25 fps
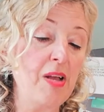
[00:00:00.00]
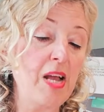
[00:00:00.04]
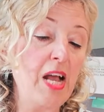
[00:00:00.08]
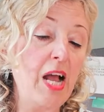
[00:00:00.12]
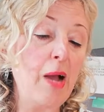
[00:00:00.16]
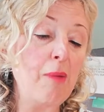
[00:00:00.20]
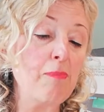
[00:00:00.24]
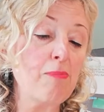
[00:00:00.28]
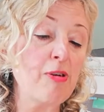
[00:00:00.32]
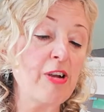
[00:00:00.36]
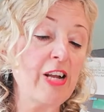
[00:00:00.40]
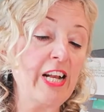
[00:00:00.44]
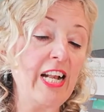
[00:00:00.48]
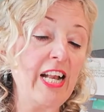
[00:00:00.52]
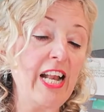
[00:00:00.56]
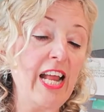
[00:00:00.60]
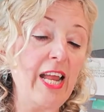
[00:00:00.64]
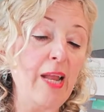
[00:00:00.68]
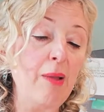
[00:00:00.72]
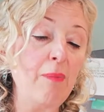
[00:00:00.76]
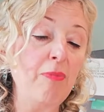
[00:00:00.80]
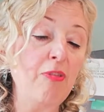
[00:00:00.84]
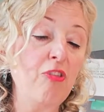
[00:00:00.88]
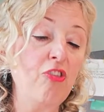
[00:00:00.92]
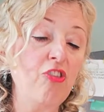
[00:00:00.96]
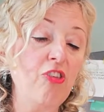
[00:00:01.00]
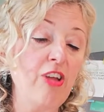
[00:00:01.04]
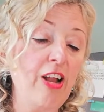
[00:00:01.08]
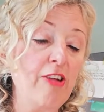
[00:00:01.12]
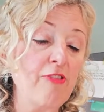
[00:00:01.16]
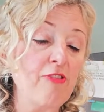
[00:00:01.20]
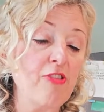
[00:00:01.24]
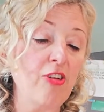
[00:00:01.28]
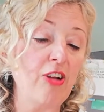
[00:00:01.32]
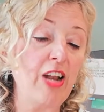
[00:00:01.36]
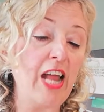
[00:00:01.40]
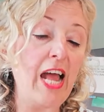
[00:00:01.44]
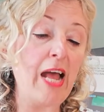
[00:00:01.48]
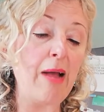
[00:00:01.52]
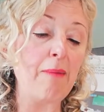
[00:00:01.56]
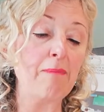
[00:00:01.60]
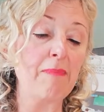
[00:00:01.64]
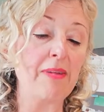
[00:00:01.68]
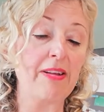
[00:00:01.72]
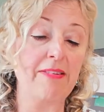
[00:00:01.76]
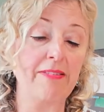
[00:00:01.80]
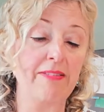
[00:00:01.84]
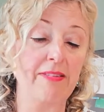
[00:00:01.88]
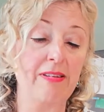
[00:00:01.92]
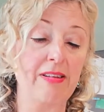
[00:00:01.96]
and proclaims general
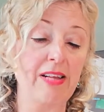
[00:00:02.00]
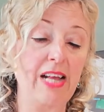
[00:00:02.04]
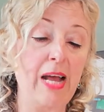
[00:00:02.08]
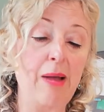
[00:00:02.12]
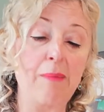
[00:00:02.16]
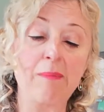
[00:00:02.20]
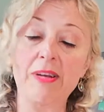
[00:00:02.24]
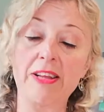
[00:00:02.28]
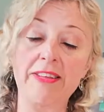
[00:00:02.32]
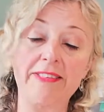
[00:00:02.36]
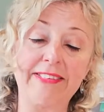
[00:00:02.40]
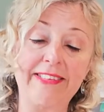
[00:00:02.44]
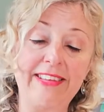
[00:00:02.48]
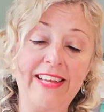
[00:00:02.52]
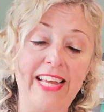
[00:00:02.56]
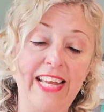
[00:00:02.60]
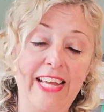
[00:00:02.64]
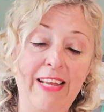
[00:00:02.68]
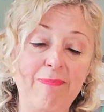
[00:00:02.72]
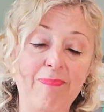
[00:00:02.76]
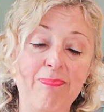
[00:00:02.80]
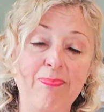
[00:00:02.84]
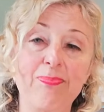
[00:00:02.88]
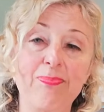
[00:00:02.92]
amnesty."